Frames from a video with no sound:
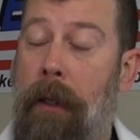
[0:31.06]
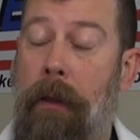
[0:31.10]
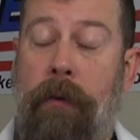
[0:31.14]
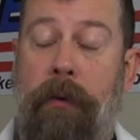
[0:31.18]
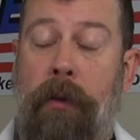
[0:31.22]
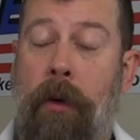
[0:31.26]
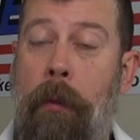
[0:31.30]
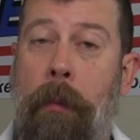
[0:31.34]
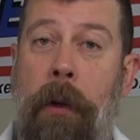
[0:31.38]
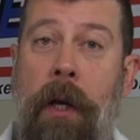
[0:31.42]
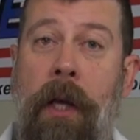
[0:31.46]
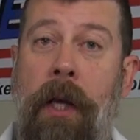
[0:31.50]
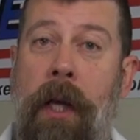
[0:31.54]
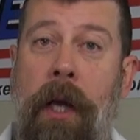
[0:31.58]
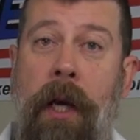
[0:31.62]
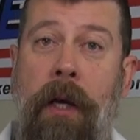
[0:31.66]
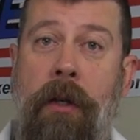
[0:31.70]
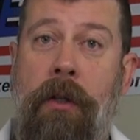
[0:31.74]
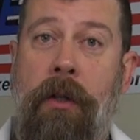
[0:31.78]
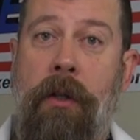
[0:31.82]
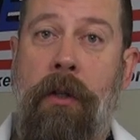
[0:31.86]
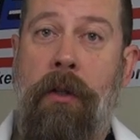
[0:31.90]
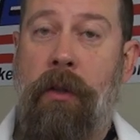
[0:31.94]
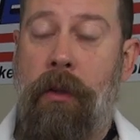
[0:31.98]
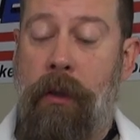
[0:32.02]
somebody
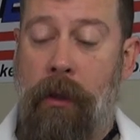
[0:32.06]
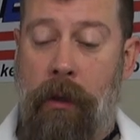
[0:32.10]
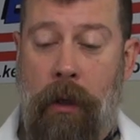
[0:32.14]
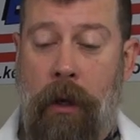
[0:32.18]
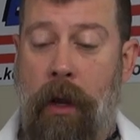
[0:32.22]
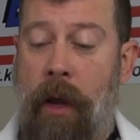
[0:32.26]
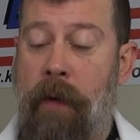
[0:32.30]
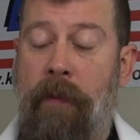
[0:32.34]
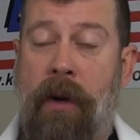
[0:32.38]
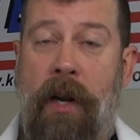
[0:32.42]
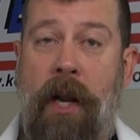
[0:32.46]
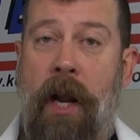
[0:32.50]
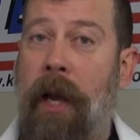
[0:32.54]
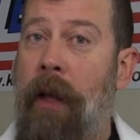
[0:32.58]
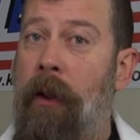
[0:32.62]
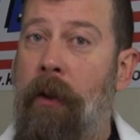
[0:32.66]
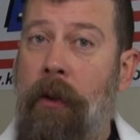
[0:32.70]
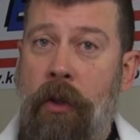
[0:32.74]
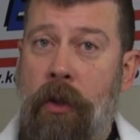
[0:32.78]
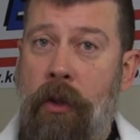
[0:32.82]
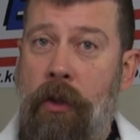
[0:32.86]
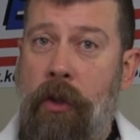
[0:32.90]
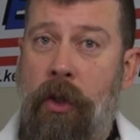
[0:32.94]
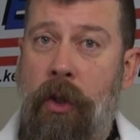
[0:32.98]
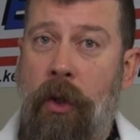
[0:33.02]
catches, you have a
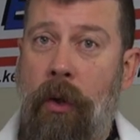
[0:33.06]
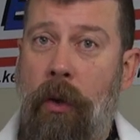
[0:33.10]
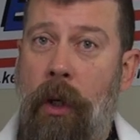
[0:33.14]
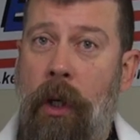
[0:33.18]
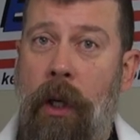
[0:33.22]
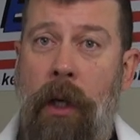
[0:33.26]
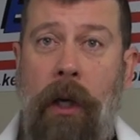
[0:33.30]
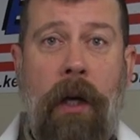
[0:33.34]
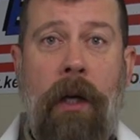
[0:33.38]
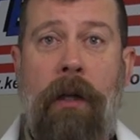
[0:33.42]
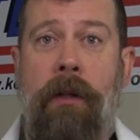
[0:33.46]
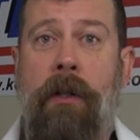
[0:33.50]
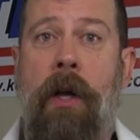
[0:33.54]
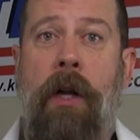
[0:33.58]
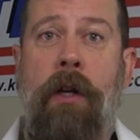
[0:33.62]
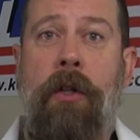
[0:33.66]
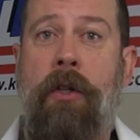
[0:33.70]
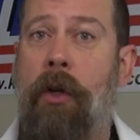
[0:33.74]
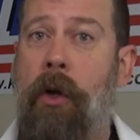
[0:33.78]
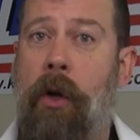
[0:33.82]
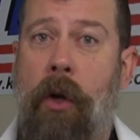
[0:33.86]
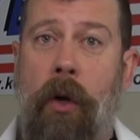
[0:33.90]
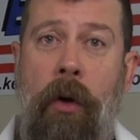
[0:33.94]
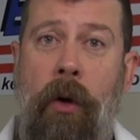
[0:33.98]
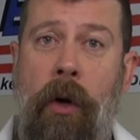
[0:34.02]
negligent shooting, it's on a
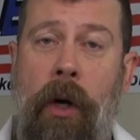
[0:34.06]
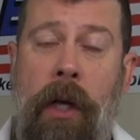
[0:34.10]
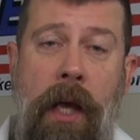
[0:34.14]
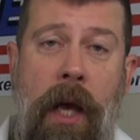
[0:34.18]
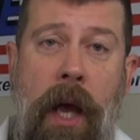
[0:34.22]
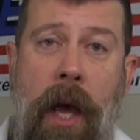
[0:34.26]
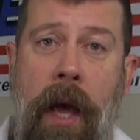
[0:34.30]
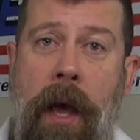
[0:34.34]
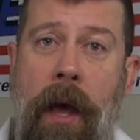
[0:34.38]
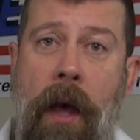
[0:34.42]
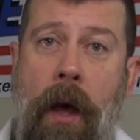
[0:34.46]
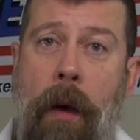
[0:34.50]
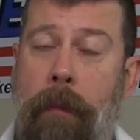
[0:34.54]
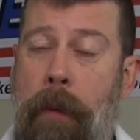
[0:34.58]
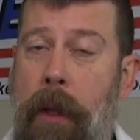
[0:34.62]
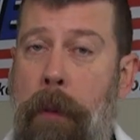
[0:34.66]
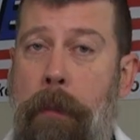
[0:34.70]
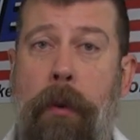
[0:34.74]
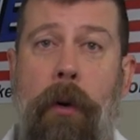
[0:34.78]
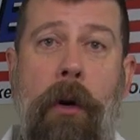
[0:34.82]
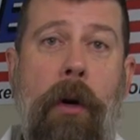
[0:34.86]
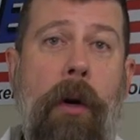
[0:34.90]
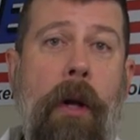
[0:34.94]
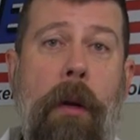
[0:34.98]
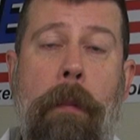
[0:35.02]
security cam, they
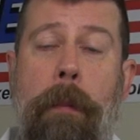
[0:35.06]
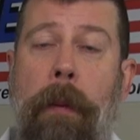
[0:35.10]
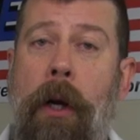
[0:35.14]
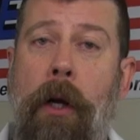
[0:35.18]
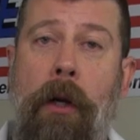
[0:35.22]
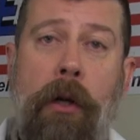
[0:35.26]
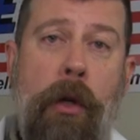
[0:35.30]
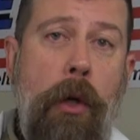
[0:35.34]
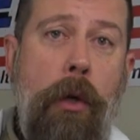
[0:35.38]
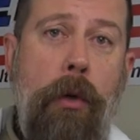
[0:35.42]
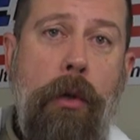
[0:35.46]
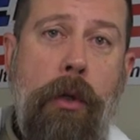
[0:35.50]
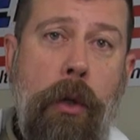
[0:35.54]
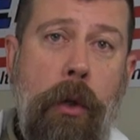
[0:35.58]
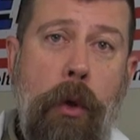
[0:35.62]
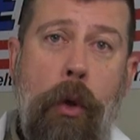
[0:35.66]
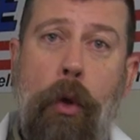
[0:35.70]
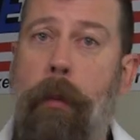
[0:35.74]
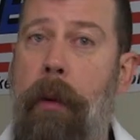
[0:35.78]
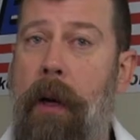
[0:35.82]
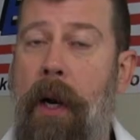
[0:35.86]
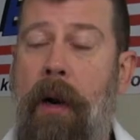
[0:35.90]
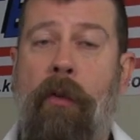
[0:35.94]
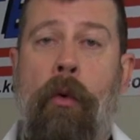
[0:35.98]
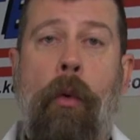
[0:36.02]
put it up on
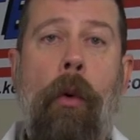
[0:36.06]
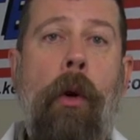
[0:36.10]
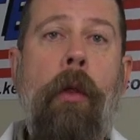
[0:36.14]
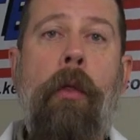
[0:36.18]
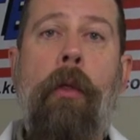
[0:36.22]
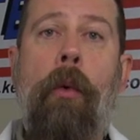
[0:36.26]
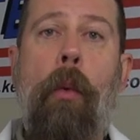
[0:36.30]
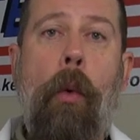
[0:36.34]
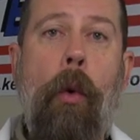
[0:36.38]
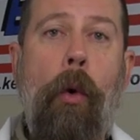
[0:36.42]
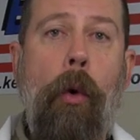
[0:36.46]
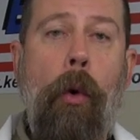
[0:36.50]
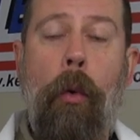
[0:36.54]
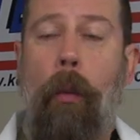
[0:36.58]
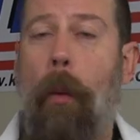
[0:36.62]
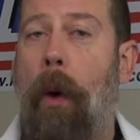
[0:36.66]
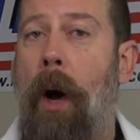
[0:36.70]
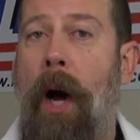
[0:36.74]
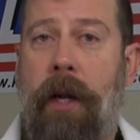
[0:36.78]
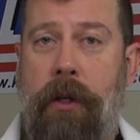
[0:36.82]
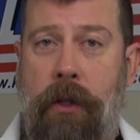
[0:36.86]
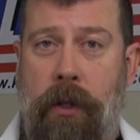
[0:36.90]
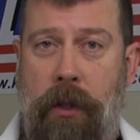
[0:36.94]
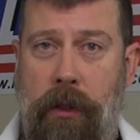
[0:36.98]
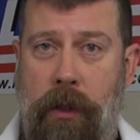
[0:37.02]
YouTube, and everyone in the world
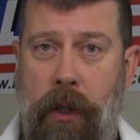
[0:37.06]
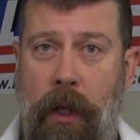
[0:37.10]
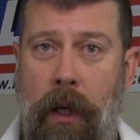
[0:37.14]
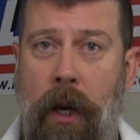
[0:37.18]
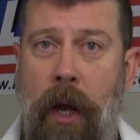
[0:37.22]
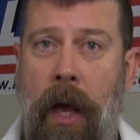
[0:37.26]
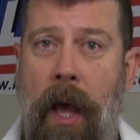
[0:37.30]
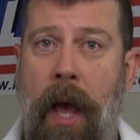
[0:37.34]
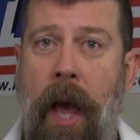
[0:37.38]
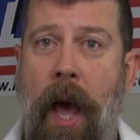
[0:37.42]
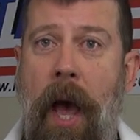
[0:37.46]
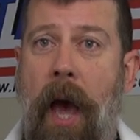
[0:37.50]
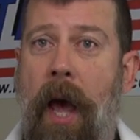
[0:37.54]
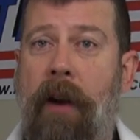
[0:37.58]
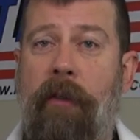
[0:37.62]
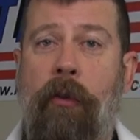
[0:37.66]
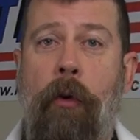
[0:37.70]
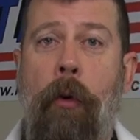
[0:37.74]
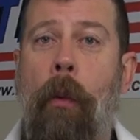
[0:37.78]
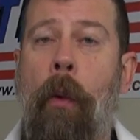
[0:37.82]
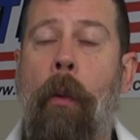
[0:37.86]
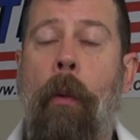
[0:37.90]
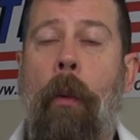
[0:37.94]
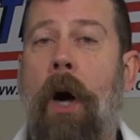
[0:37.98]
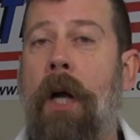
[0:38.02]
watches it. And
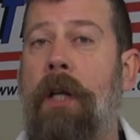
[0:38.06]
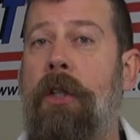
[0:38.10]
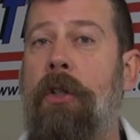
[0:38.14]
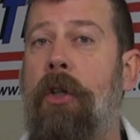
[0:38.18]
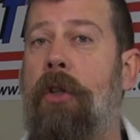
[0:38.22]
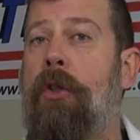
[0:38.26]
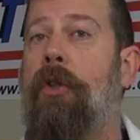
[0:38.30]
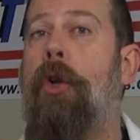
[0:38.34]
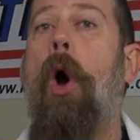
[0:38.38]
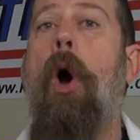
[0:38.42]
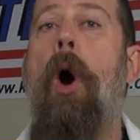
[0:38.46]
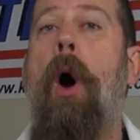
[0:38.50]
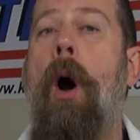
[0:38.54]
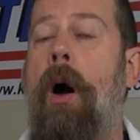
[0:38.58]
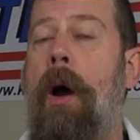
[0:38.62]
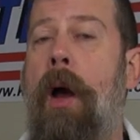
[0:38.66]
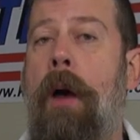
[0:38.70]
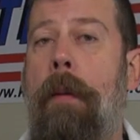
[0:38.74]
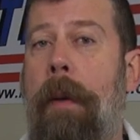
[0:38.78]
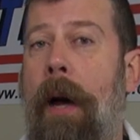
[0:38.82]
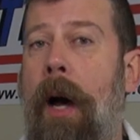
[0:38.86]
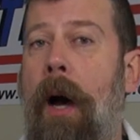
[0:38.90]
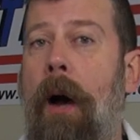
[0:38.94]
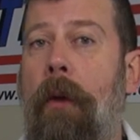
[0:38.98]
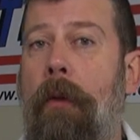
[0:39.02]
everyone wants to talk
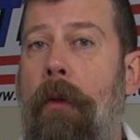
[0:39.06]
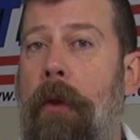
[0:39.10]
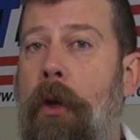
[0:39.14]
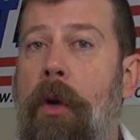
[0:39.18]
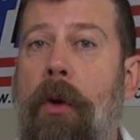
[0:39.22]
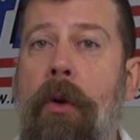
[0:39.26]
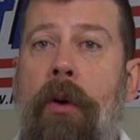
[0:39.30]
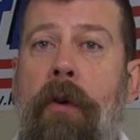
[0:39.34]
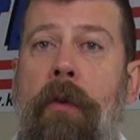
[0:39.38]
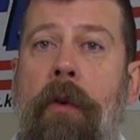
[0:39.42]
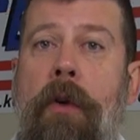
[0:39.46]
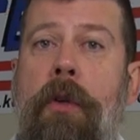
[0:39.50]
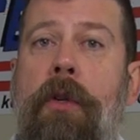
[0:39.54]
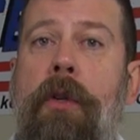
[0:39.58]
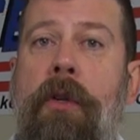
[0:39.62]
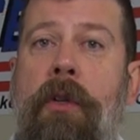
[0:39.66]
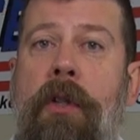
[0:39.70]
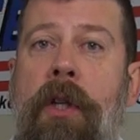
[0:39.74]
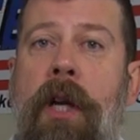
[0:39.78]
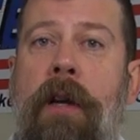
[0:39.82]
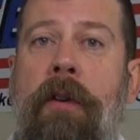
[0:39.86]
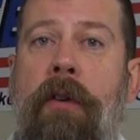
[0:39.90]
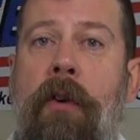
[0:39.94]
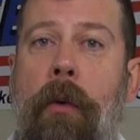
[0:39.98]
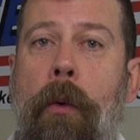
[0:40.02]
about the universal
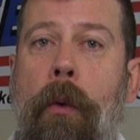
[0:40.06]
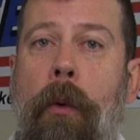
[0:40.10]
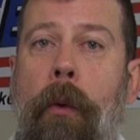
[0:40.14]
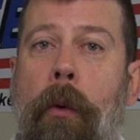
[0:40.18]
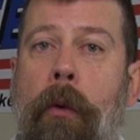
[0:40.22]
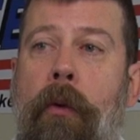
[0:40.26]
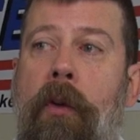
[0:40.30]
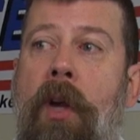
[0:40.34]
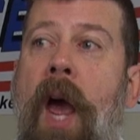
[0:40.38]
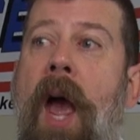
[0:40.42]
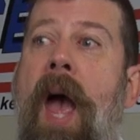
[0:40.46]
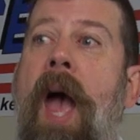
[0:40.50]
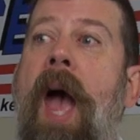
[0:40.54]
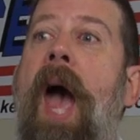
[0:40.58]
safety rules